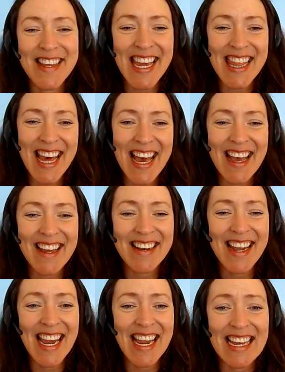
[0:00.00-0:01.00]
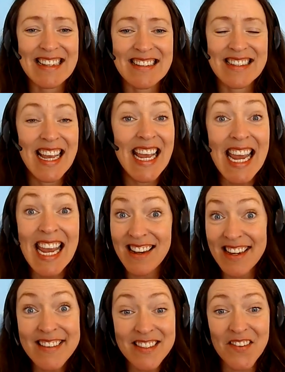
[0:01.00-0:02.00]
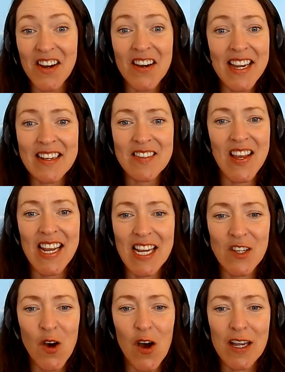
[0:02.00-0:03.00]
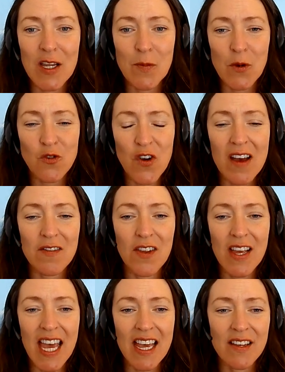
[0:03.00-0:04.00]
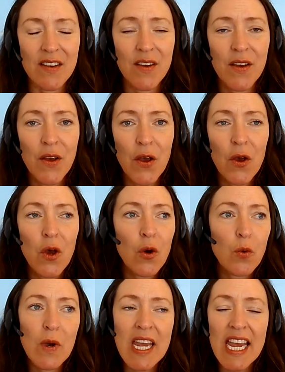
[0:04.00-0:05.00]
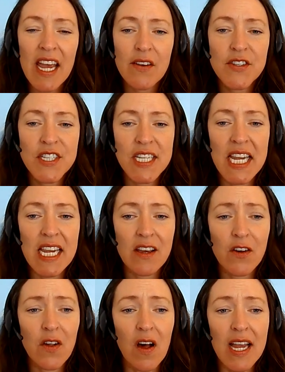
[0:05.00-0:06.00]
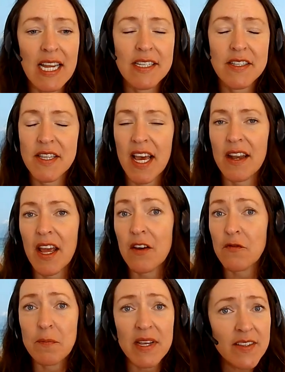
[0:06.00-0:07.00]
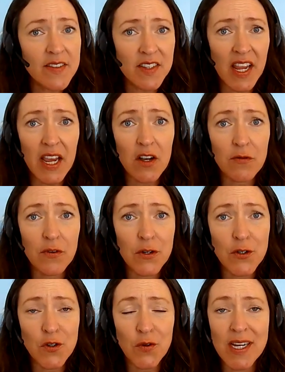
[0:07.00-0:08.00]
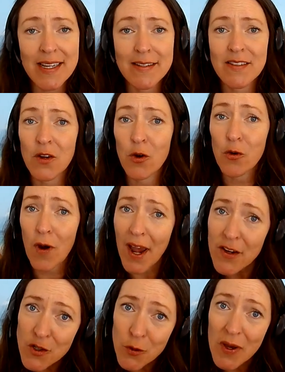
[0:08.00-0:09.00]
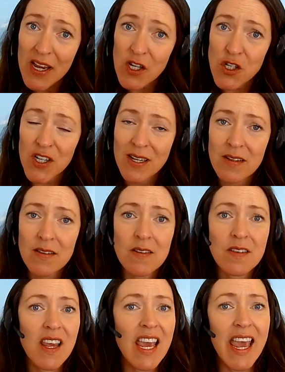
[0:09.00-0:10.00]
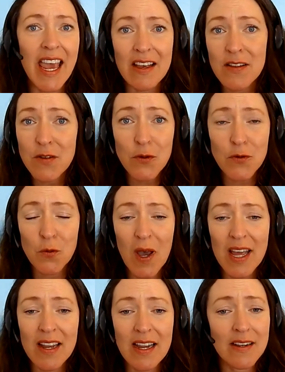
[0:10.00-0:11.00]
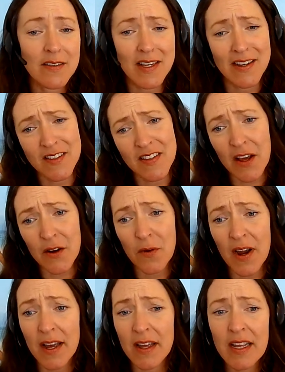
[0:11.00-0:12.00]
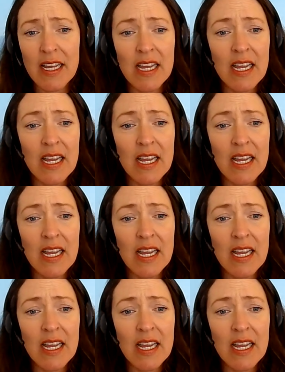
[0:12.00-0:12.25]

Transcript: like that, and it is very exciting talking about travel again. We have seen clients that have missed anniversaries, graduations, canceled weddings, etc.